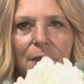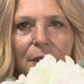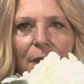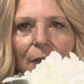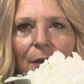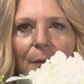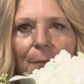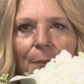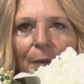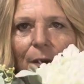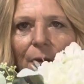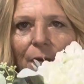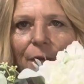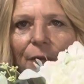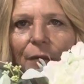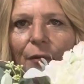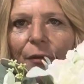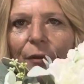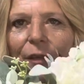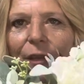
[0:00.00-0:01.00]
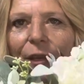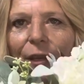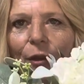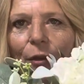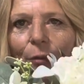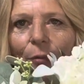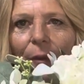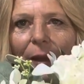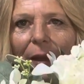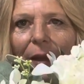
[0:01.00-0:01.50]
to your beautiful
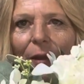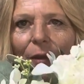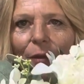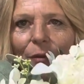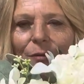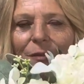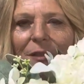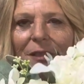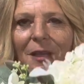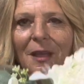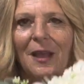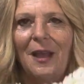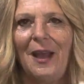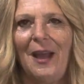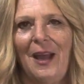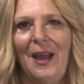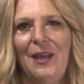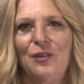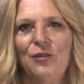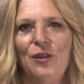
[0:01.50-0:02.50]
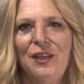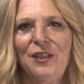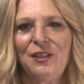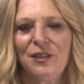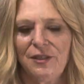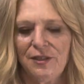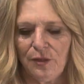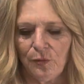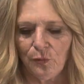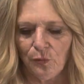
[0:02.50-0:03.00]
year-round
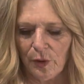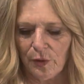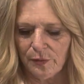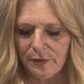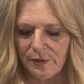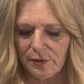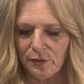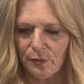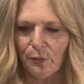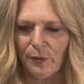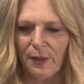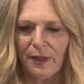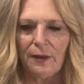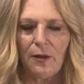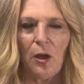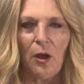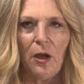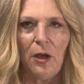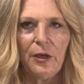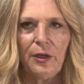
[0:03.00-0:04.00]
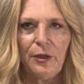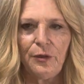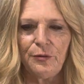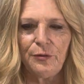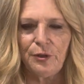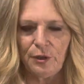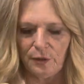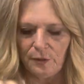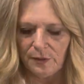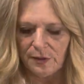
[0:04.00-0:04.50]
hydrangeas and roses wreath, all you
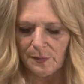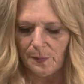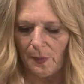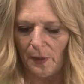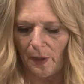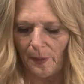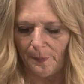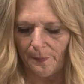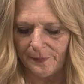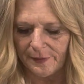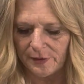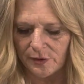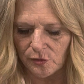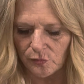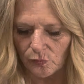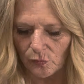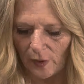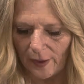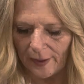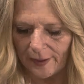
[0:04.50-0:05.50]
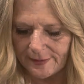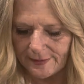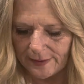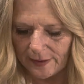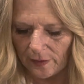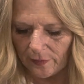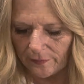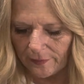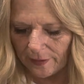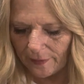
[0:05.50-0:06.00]
do is pop this right
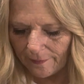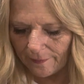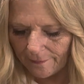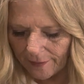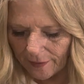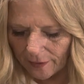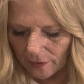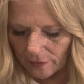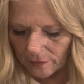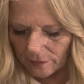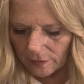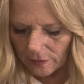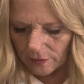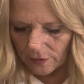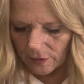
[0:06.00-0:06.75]
down in there,